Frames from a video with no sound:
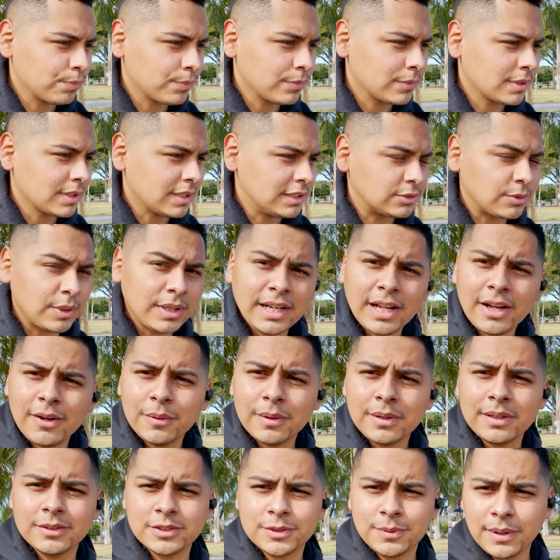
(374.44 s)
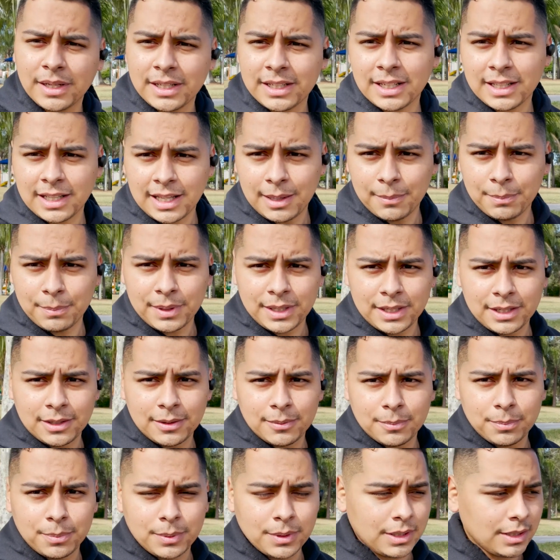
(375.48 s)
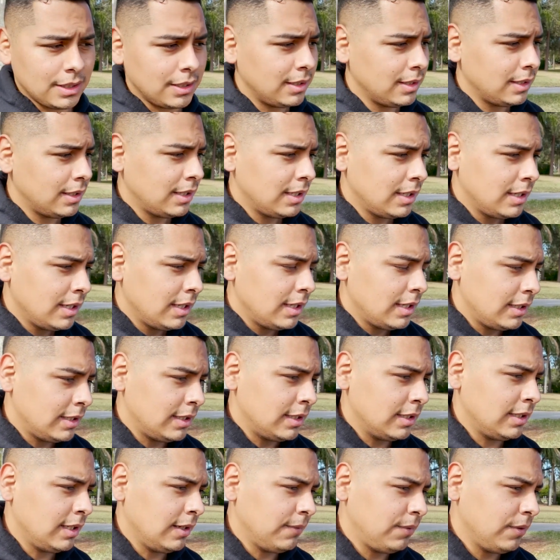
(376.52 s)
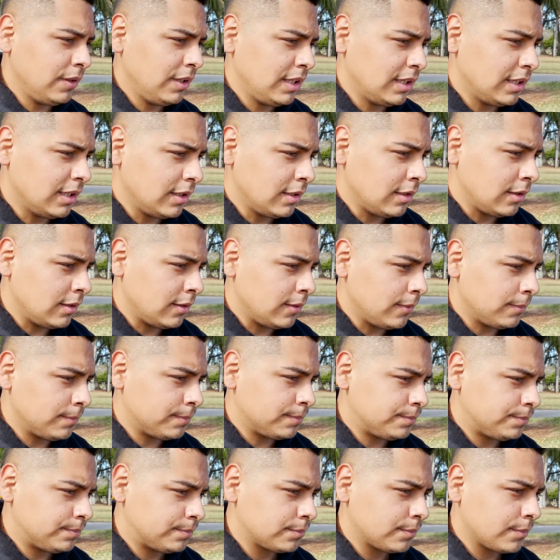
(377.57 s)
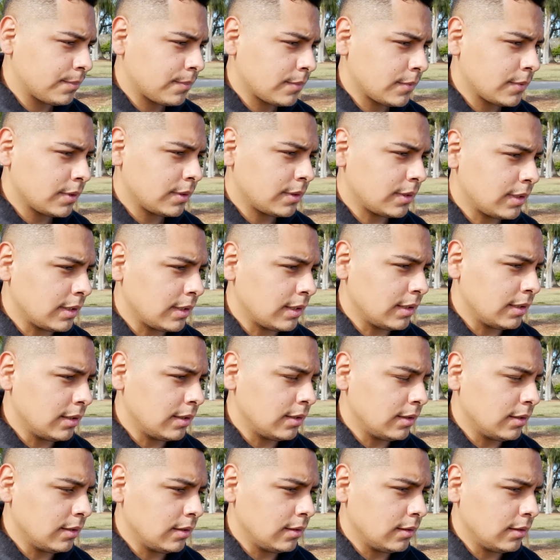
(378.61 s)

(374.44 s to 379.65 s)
Because right now it was flying a lot better, but definitely the the